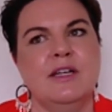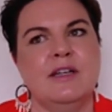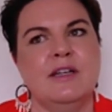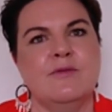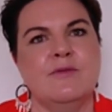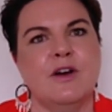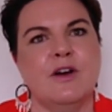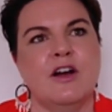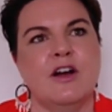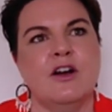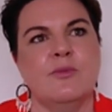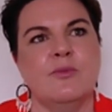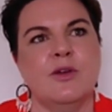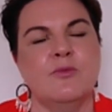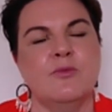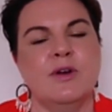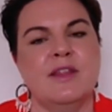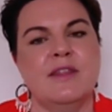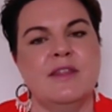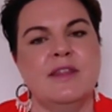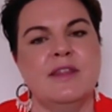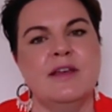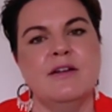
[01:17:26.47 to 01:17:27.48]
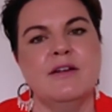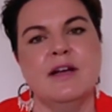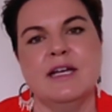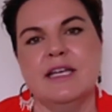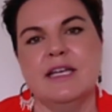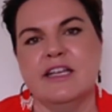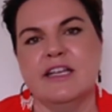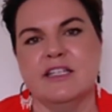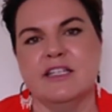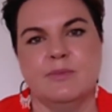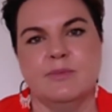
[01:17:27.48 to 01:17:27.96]
environment where there are
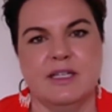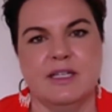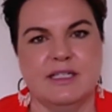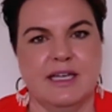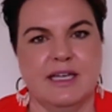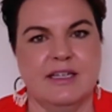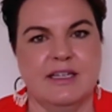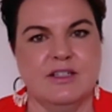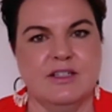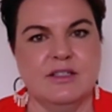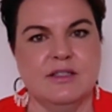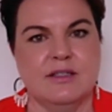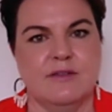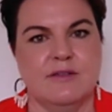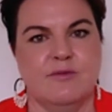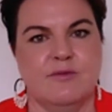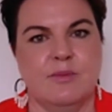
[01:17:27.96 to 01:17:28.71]
expectations of